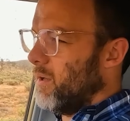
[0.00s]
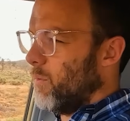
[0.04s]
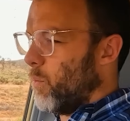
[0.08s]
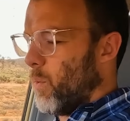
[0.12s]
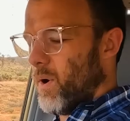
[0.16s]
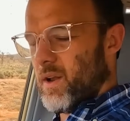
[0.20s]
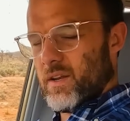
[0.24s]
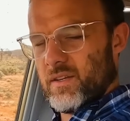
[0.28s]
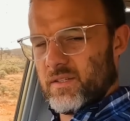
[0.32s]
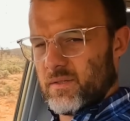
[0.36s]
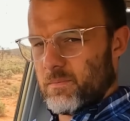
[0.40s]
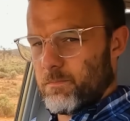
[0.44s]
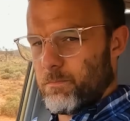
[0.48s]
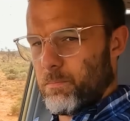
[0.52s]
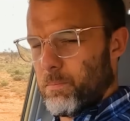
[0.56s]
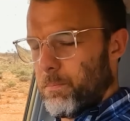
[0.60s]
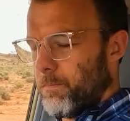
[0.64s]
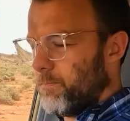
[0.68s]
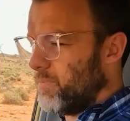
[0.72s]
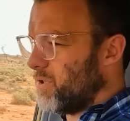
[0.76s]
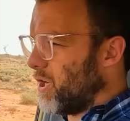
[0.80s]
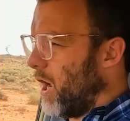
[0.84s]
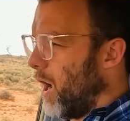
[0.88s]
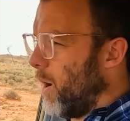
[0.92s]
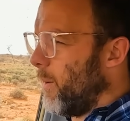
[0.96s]
when it's
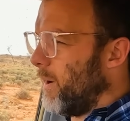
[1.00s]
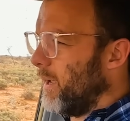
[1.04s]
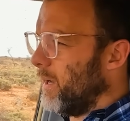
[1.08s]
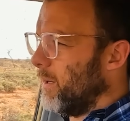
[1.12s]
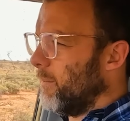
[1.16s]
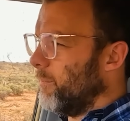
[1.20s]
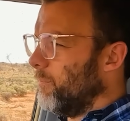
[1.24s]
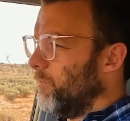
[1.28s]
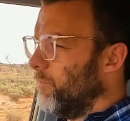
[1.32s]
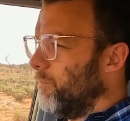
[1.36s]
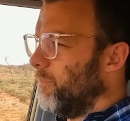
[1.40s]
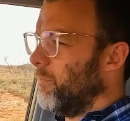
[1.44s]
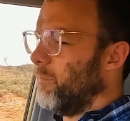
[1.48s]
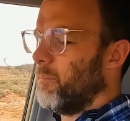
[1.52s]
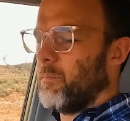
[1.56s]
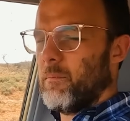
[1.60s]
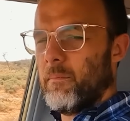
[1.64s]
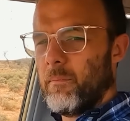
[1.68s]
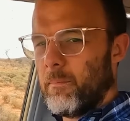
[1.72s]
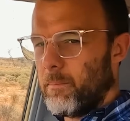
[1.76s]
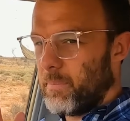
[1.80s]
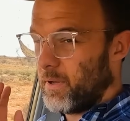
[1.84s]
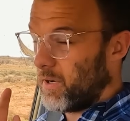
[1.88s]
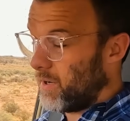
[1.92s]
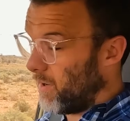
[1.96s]
towing,
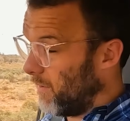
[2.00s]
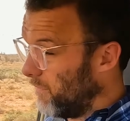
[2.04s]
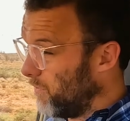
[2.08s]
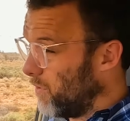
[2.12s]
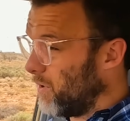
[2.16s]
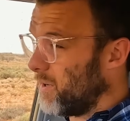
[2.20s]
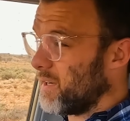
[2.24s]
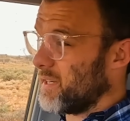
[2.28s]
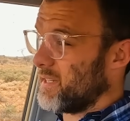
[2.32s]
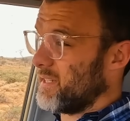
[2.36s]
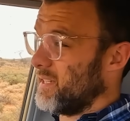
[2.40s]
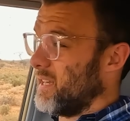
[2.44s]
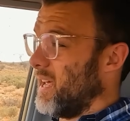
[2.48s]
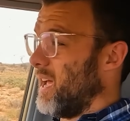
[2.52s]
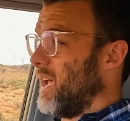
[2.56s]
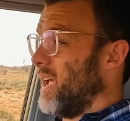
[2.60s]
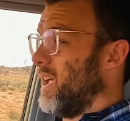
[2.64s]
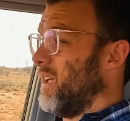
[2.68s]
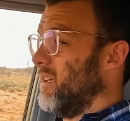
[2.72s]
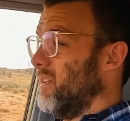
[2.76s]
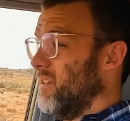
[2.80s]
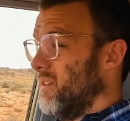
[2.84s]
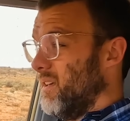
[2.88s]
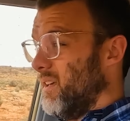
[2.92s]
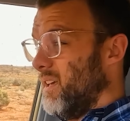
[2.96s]
but I've got to
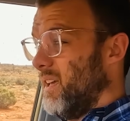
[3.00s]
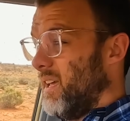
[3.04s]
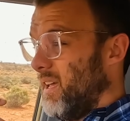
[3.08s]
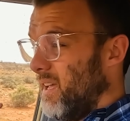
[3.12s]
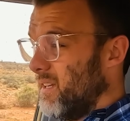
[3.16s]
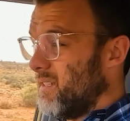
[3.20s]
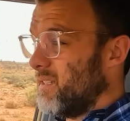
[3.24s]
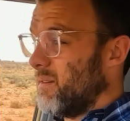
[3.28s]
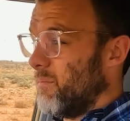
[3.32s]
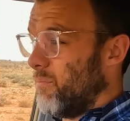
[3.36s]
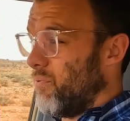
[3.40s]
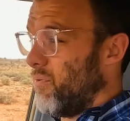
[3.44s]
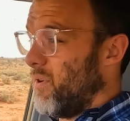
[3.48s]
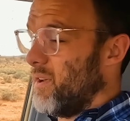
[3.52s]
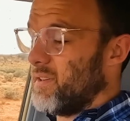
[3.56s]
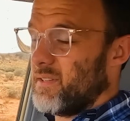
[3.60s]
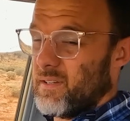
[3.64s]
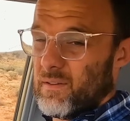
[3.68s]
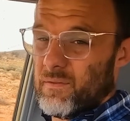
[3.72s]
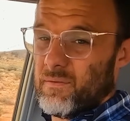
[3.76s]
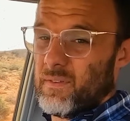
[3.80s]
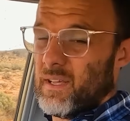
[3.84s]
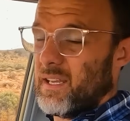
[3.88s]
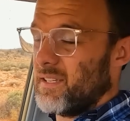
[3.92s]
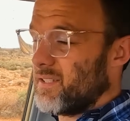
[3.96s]
say, it's
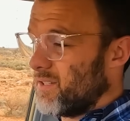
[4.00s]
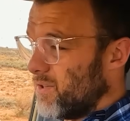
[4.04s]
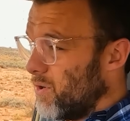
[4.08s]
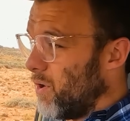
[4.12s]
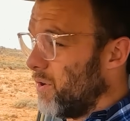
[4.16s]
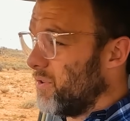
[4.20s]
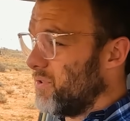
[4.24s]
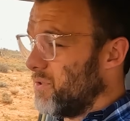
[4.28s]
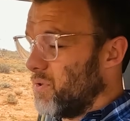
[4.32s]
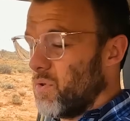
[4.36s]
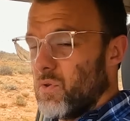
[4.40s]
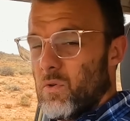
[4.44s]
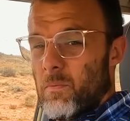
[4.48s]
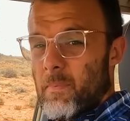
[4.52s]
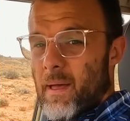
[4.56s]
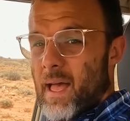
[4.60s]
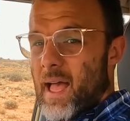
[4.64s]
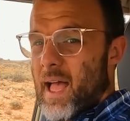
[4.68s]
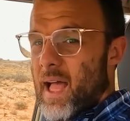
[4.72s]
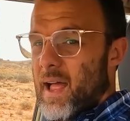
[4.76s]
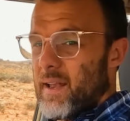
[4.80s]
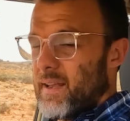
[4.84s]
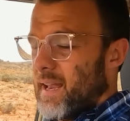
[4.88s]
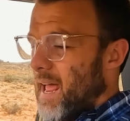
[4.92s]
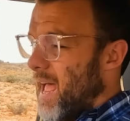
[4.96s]
impressive. It's not too
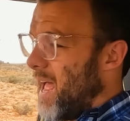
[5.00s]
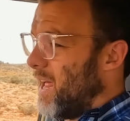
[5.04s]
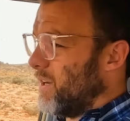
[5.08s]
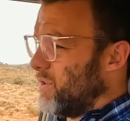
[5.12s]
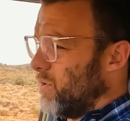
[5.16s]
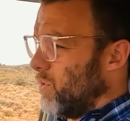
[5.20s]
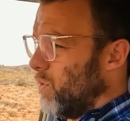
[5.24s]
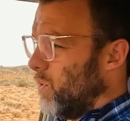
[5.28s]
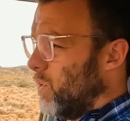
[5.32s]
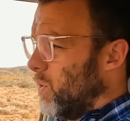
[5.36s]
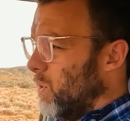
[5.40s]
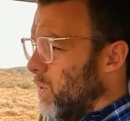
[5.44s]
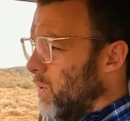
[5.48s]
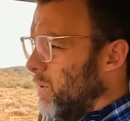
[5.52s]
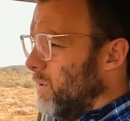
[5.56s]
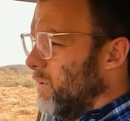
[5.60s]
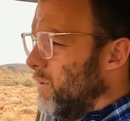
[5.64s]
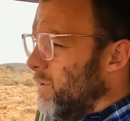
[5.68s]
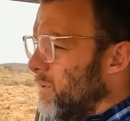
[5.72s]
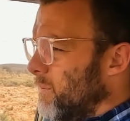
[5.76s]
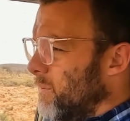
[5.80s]
bad at all.